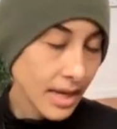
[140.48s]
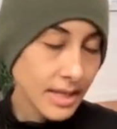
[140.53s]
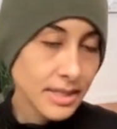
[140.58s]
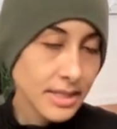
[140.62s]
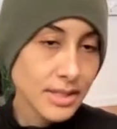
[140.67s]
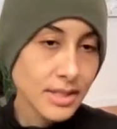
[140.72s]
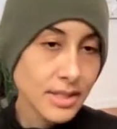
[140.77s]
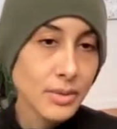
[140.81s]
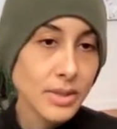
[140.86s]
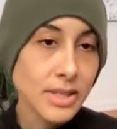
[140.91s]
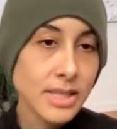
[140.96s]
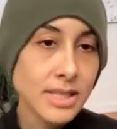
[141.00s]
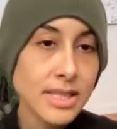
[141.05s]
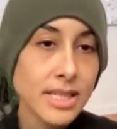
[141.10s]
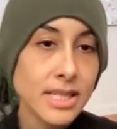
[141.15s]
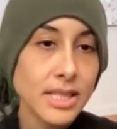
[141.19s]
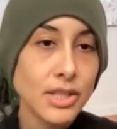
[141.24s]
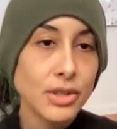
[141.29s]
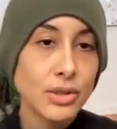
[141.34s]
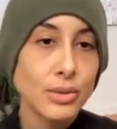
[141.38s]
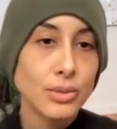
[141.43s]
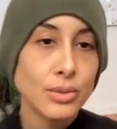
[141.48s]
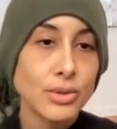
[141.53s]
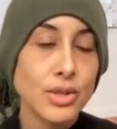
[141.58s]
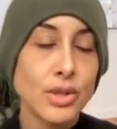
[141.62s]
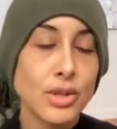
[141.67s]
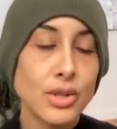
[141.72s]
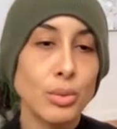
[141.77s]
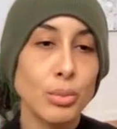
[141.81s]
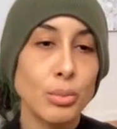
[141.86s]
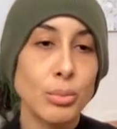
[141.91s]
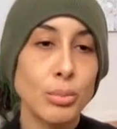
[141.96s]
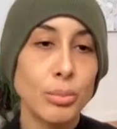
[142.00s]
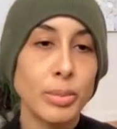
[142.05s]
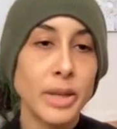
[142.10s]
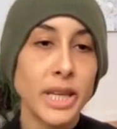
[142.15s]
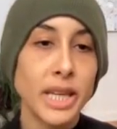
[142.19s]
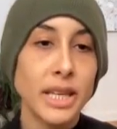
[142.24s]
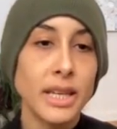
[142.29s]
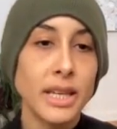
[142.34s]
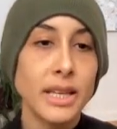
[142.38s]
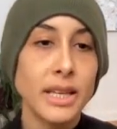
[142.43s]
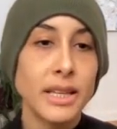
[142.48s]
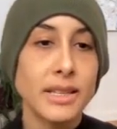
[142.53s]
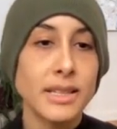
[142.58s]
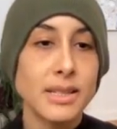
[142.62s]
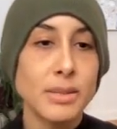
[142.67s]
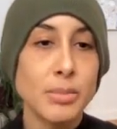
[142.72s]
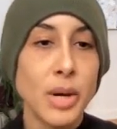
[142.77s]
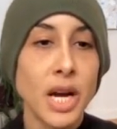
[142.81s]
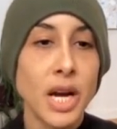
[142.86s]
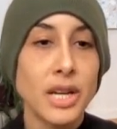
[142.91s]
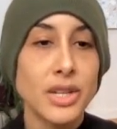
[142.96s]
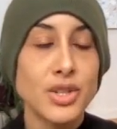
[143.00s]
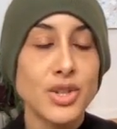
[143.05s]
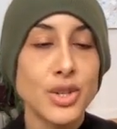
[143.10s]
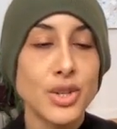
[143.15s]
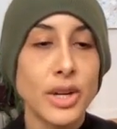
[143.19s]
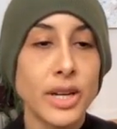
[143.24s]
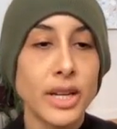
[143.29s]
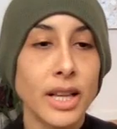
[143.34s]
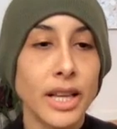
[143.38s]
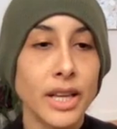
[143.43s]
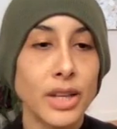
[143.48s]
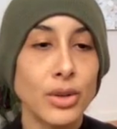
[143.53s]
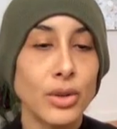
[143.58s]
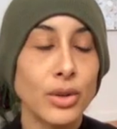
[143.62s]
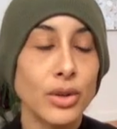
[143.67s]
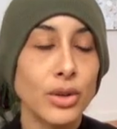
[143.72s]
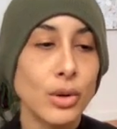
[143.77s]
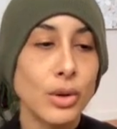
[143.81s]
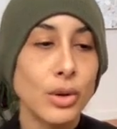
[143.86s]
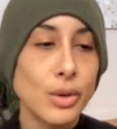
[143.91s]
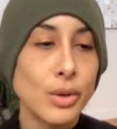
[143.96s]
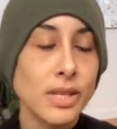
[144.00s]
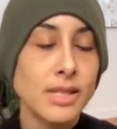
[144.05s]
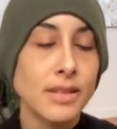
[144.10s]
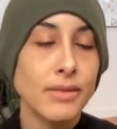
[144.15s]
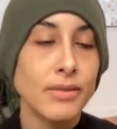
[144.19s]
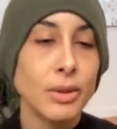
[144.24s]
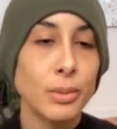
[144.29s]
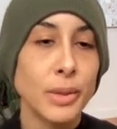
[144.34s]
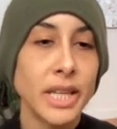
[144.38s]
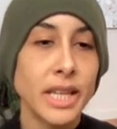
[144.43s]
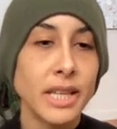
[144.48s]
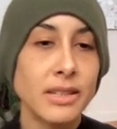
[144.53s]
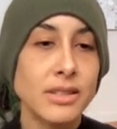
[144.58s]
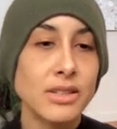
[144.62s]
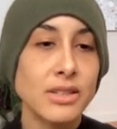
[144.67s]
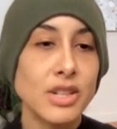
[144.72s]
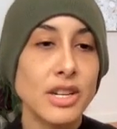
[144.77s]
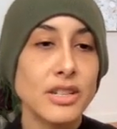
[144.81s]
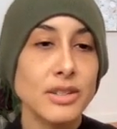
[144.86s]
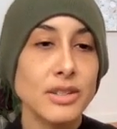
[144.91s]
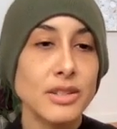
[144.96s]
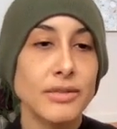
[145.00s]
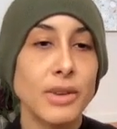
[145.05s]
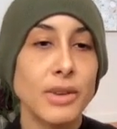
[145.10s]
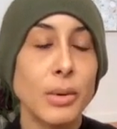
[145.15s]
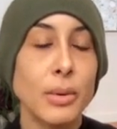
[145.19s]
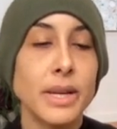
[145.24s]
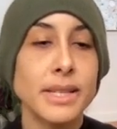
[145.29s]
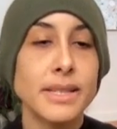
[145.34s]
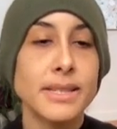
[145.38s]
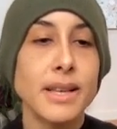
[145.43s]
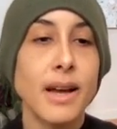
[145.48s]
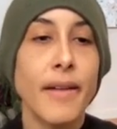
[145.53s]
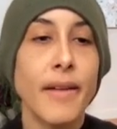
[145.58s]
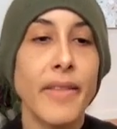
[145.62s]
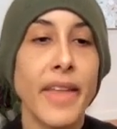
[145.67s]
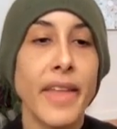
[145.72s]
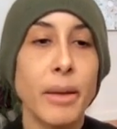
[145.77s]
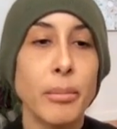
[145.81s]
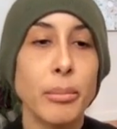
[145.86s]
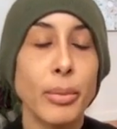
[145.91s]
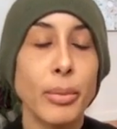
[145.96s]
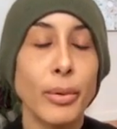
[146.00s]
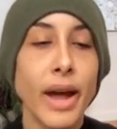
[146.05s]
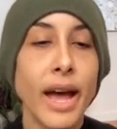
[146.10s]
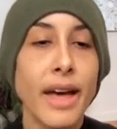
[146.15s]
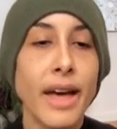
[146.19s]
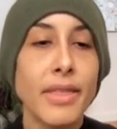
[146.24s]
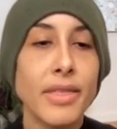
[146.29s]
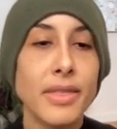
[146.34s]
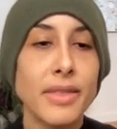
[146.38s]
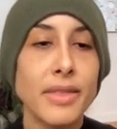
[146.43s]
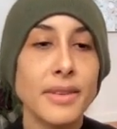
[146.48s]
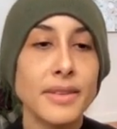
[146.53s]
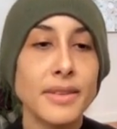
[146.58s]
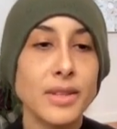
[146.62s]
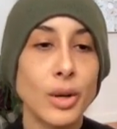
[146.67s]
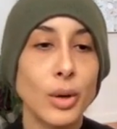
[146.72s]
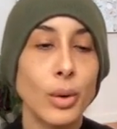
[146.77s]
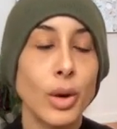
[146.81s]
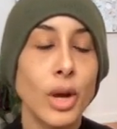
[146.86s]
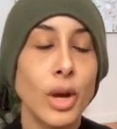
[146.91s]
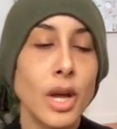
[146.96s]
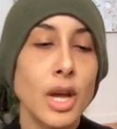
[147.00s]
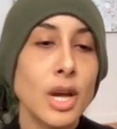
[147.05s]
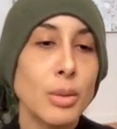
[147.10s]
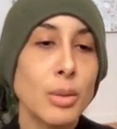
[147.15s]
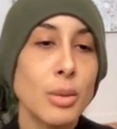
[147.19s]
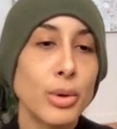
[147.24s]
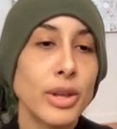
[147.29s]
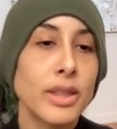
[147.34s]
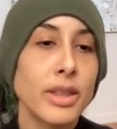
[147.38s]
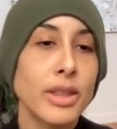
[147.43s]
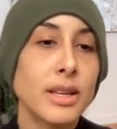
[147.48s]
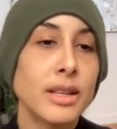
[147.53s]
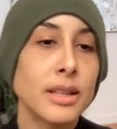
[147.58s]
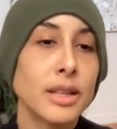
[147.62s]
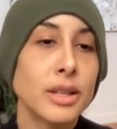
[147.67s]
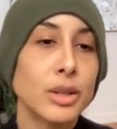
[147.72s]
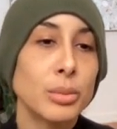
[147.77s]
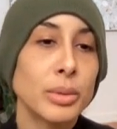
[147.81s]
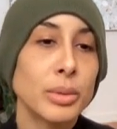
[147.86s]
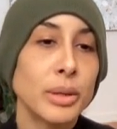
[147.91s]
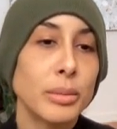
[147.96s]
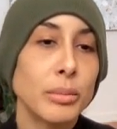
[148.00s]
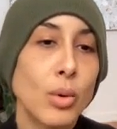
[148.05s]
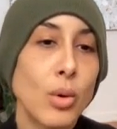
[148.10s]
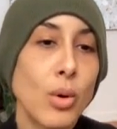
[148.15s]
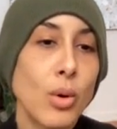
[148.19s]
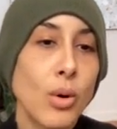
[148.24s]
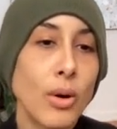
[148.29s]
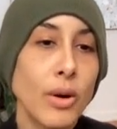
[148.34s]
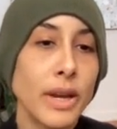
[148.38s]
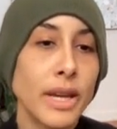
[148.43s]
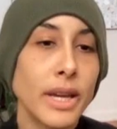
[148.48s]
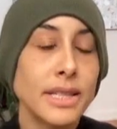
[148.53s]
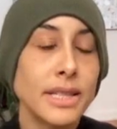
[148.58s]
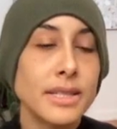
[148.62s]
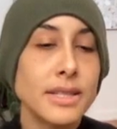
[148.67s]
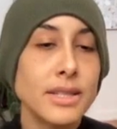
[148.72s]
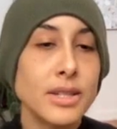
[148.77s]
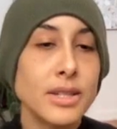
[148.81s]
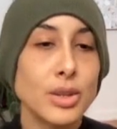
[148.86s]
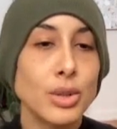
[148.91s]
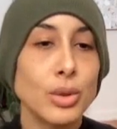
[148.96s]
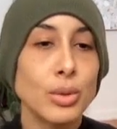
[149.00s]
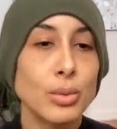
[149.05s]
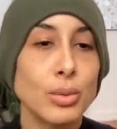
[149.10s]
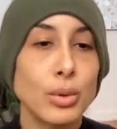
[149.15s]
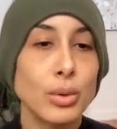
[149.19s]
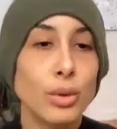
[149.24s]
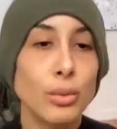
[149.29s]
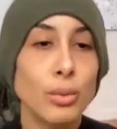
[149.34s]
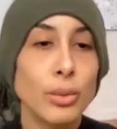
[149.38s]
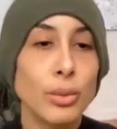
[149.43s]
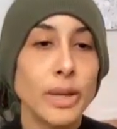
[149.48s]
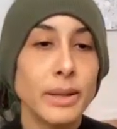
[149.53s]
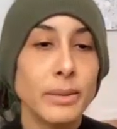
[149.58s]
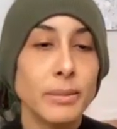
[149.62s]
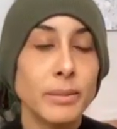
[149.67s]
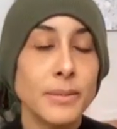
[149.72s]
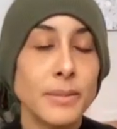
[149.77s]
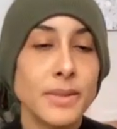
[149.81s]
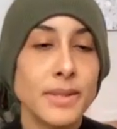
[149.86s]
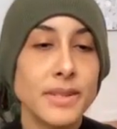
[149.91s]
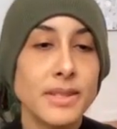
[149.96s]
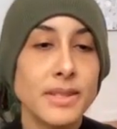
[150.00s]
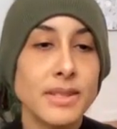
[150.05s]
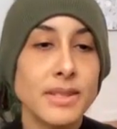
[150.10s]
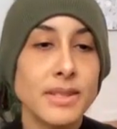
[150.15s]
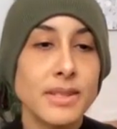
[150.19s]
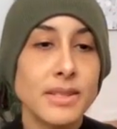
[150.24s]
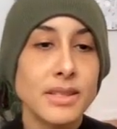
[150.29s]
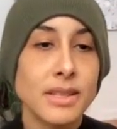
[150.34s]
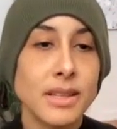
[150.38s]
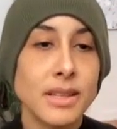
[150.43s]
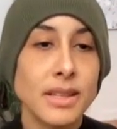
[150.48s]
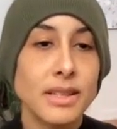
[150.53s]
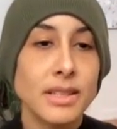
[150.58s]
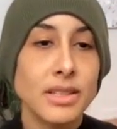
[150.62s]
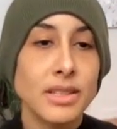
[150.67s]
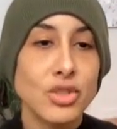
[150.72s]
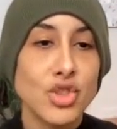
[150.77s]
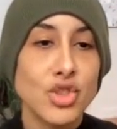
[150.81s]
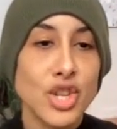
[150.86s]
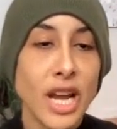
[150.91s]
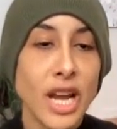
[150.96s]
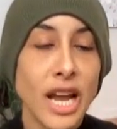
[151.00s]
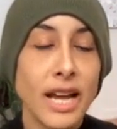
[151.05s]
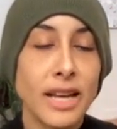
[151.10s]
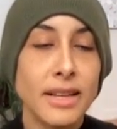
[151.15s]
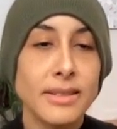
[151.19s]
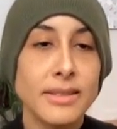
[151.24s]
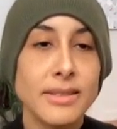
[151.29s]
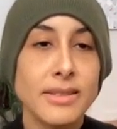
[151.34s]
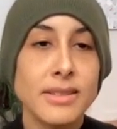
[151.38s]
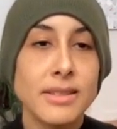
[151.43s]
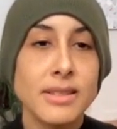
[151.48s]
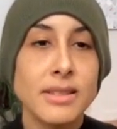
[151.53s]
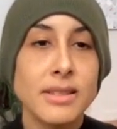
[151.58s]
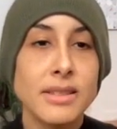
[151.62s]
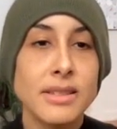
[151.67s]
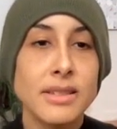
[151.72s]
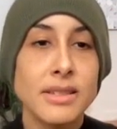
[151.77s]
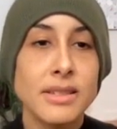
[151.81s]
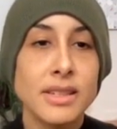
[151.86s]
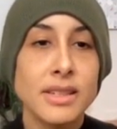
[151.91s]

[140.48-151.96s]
And as you continue to be in this posture, I'd like you to notice if we can start to focus on that breath. So breathing a little bit more into the ribs and the chest,